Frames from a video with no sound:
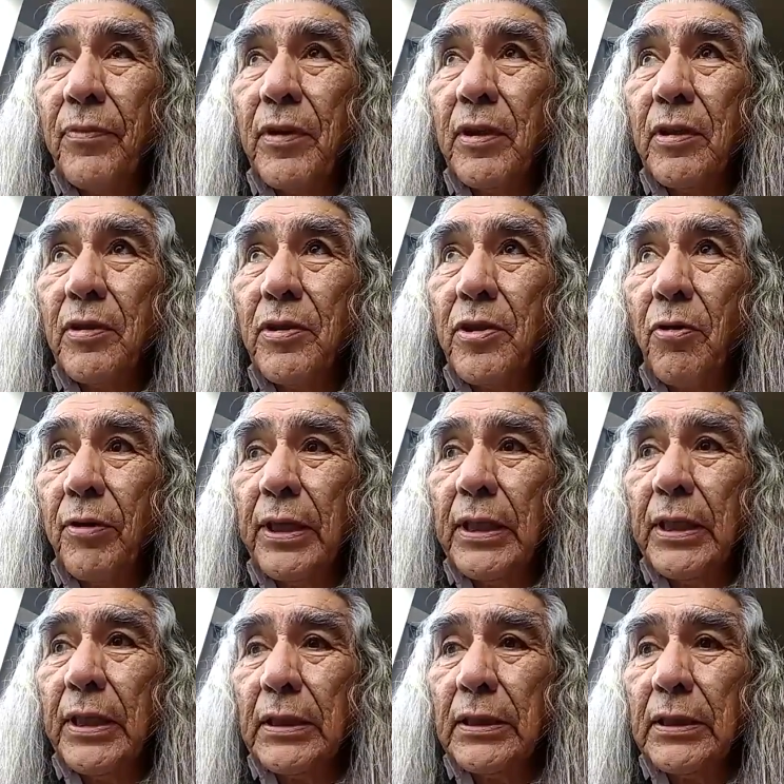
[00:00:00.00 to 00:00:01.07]
you're
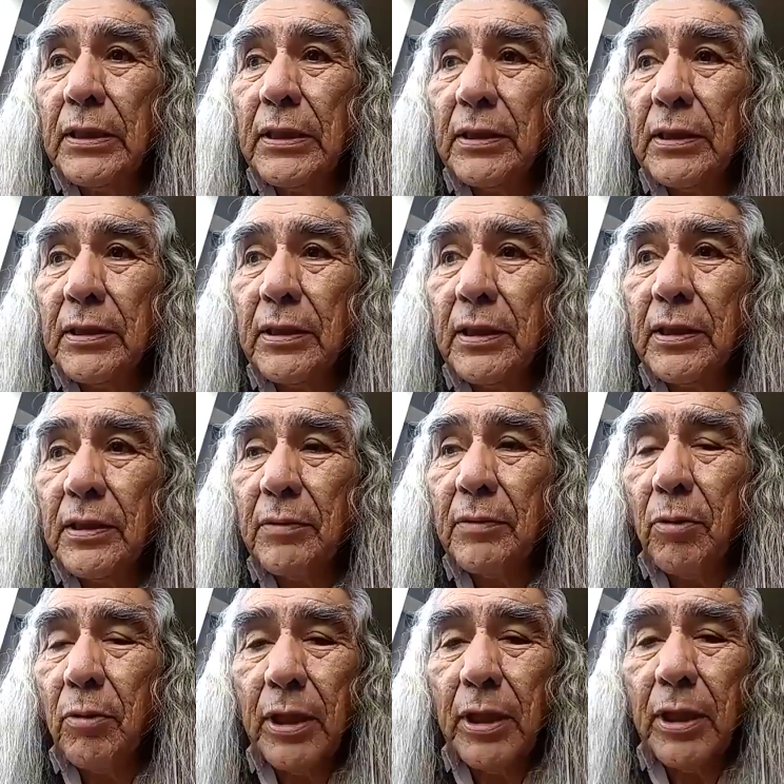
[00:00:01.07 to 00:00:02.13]
joining us this
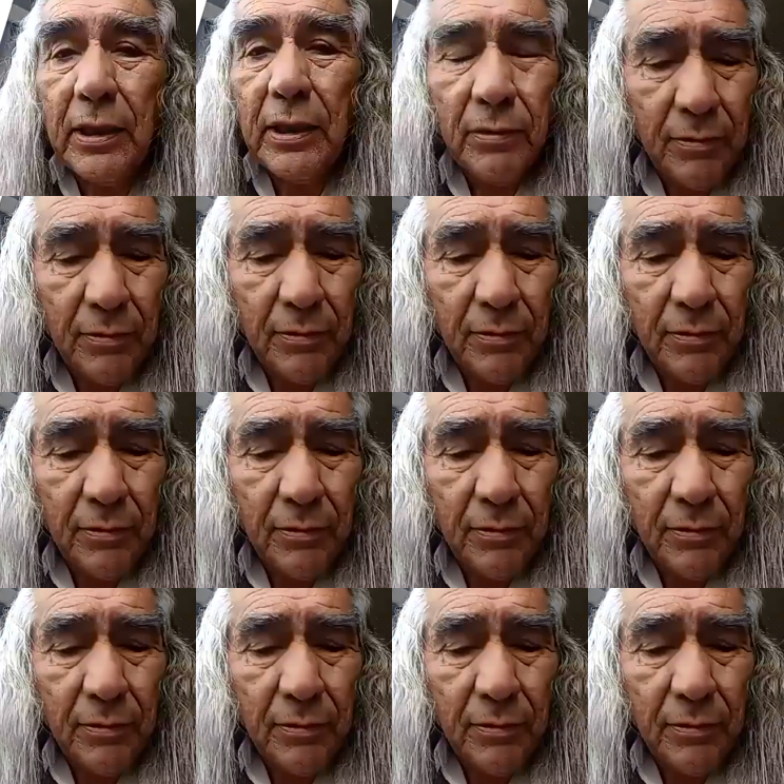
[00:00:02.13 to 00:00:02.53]
morning,